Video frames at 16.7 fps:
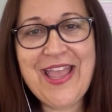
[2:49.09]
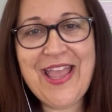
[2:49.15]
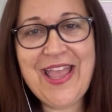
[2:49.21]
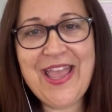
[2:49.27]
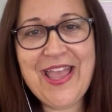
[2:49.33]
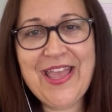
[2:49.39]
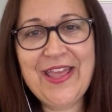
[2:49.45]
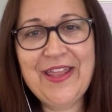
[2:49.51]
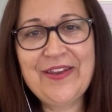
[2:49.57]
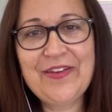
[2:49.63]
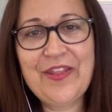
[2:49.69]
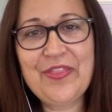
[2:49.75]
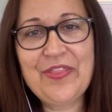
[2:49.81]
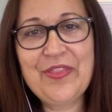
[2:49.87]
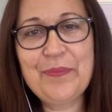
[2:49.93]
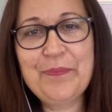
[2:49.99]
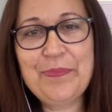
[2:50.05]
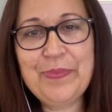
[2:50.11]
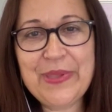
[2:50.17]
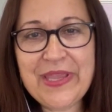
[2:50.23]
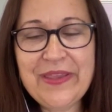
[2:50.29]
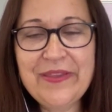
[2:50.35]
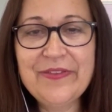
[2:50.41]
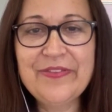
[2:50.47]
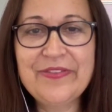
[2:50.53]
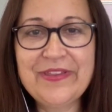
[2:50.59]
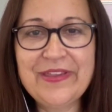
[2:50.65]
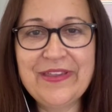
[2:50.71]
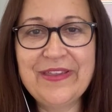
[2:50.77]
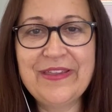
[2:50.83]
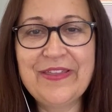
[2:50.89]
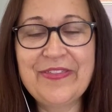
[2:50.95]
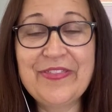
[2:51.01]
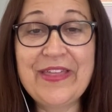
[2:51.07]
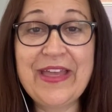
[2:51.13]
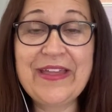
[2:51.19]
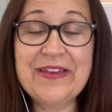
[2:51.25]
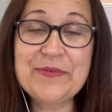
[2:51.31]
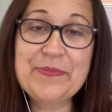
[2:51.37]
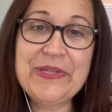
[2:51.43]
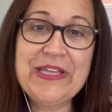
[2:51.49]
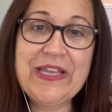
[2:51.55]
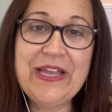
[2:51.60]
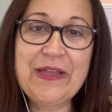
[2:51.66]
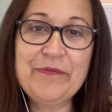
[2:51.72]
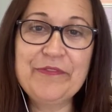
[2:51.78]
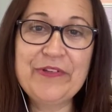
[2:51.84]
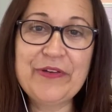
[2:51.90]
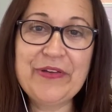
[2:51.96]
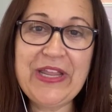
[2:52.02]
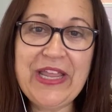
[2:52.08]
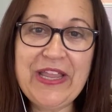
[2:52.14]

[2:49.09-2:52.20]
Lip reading: And the big thing that became very